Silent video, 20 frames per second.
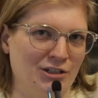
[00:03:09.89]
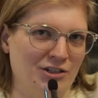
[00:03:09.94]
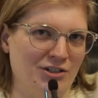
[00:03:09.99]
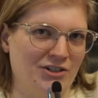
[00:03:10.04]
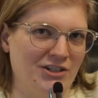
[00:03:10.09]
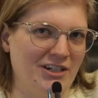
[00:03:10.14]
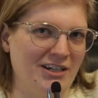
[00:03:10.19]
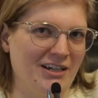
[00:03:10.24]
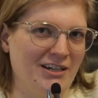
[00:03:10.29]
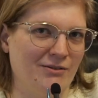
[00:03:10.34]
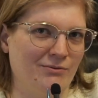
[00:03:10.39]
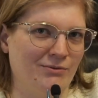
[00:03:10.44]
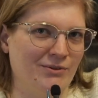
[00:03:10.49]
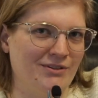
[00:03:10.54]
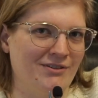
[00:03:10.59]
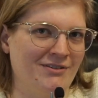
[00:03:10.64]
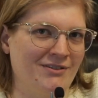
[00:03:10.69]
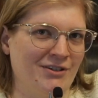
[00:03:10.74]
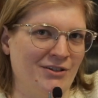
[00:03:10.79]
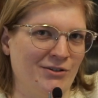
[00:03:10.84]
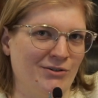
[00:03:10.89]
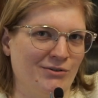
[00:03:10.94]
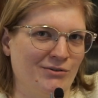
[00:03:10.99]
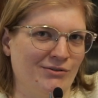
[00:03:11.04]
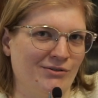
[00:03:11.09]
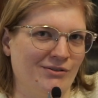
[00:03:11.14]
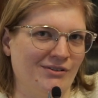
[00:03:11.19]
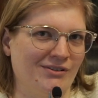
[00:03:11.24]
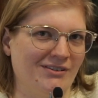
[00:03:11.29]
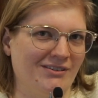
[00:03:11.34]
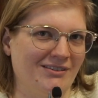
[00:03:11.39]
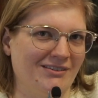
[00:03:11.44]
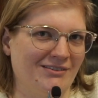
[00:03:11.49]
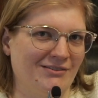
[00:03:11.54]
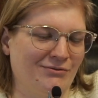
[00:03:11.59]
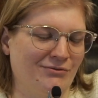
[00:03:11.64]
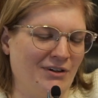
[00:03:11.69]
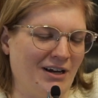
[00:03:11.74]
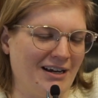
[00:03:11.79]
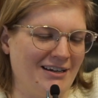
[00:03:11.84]
gee, wouldn't you
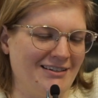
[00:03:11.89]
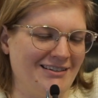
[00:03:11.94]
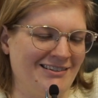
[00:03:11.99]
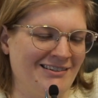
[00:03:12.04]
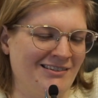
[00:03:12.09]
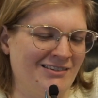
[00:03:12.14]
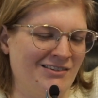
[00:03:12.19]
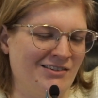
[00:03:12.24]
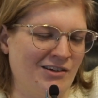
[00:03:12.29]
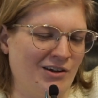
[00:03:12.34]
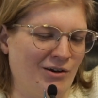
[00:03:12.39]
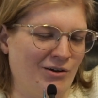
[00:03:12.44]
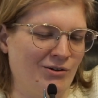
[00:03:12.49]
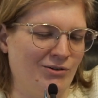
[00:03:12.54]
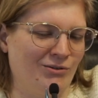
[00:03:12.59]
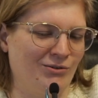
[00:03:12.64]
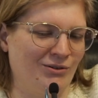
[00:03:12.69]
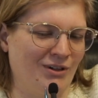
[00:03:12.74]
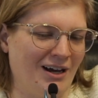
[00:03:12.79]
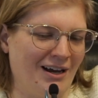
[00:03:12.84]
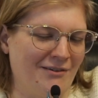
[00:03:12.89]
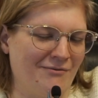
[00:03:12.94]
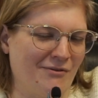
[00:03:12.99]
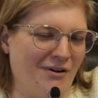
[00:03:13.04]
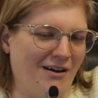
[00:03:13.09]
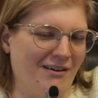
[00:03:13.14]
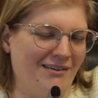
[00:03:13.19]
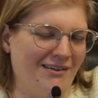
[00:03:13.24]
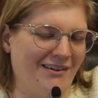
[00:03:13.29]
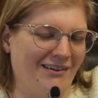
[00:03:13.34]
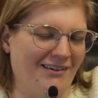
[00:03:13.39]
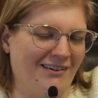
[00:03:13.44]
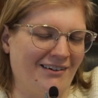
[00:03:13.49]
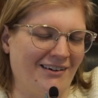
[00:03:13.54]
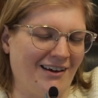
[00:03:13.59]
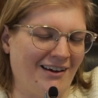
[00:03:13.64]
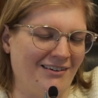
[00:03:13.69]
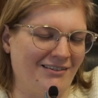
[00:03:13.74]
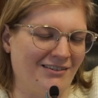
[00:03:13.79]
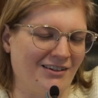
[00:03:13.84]
find it so ironic
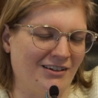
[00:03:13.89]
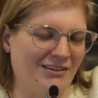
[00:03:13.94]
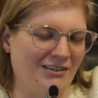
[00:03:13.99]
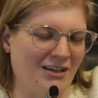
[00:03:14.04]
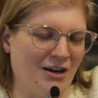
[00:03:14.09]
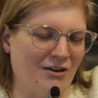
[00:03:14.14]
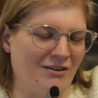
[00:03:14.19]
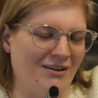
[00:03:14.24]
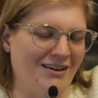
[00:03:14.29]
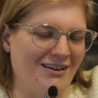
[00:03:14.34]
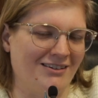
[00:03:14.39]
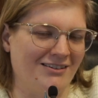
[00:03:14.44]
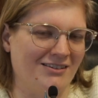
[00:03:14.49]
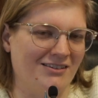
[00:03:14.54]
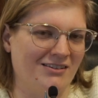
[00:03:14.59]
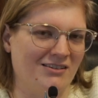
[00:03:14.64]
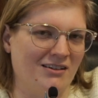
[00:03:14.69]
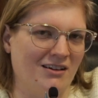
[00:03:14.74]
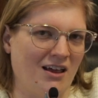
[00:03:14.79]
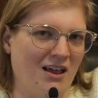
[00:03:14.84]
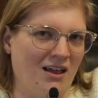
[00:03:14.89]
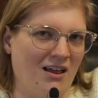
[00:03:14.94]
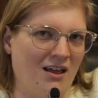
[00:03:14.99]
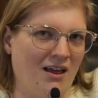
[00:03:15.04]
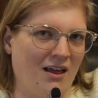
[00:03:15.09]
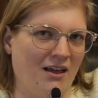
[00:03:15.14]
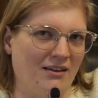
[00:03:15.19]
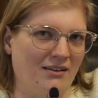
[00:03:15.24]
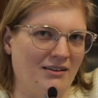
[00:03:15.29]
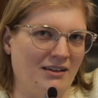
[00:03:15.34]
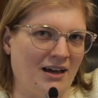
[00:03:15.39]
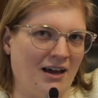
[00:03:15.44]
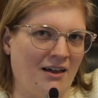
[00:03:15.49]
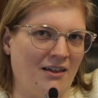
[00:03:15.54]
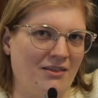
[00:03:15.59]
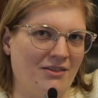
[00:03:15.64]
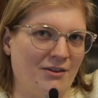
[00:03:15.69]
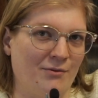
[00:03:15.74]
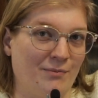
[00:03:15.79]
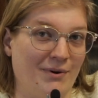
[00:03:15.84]
and hilarious that
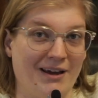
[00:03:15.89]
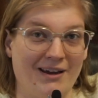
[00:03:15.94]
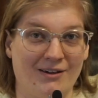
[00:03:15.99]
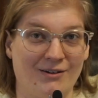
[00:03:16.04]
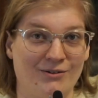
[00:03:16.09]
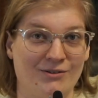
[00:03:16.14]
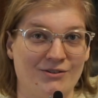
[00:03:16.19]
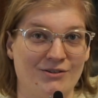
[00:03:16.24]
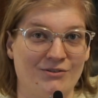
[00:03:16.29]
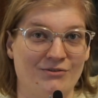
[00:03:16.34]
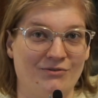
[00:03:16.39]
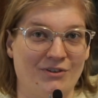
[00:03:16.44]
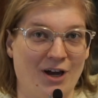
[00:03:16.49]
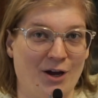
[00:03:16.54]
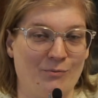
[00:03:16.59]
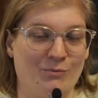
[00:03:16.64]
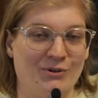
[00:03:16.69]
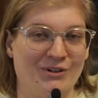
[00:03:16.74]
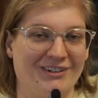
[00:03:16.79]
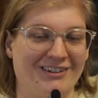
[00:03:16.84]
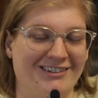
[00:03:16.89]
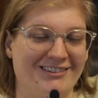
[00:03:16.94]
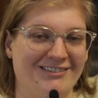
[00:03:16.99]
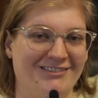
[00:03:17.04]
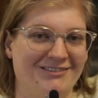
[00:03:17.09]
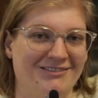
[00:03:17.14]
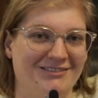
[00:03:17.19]
the panels of fabric